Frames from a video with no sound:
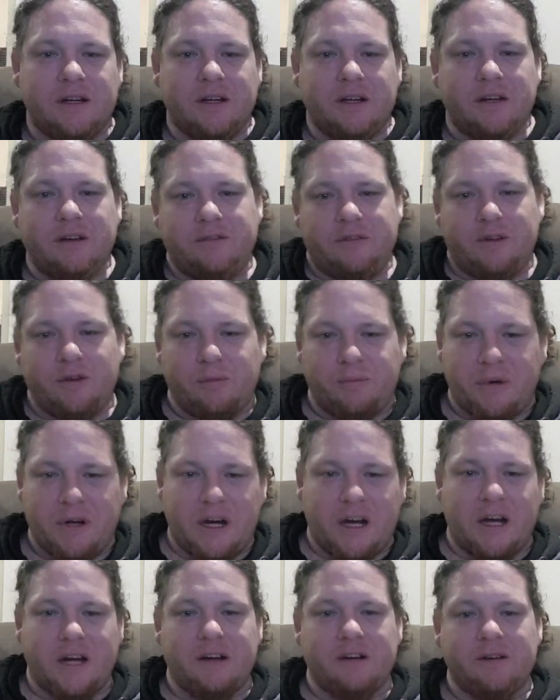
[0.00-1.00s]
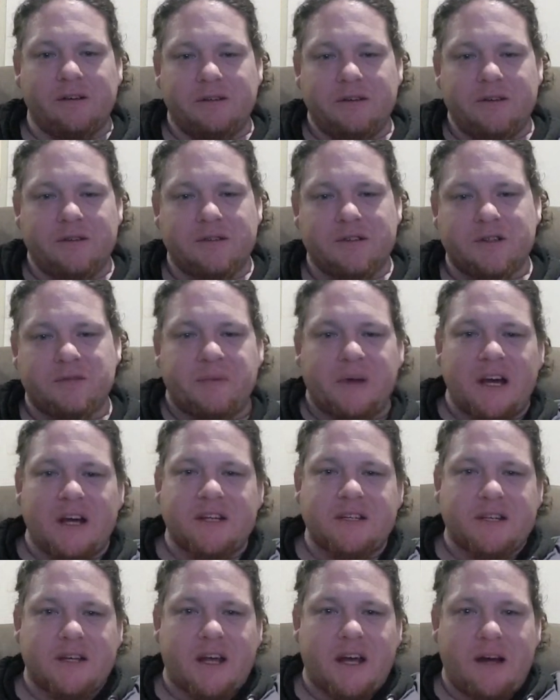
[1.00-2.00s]
If your partner or your
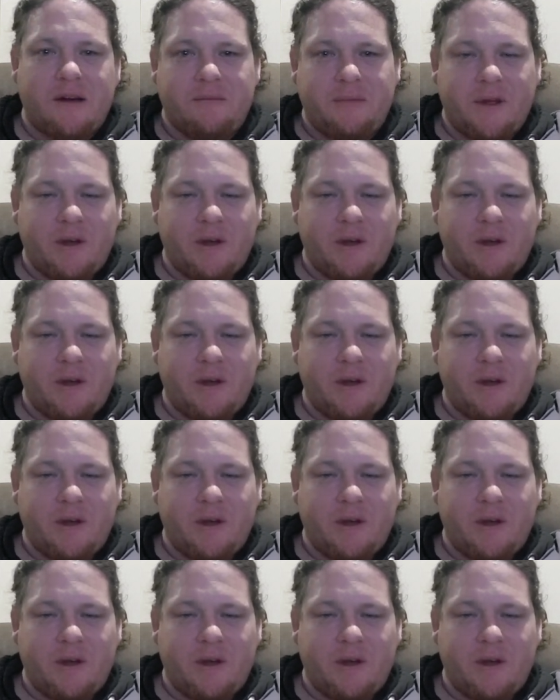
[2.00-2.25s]
spouse can't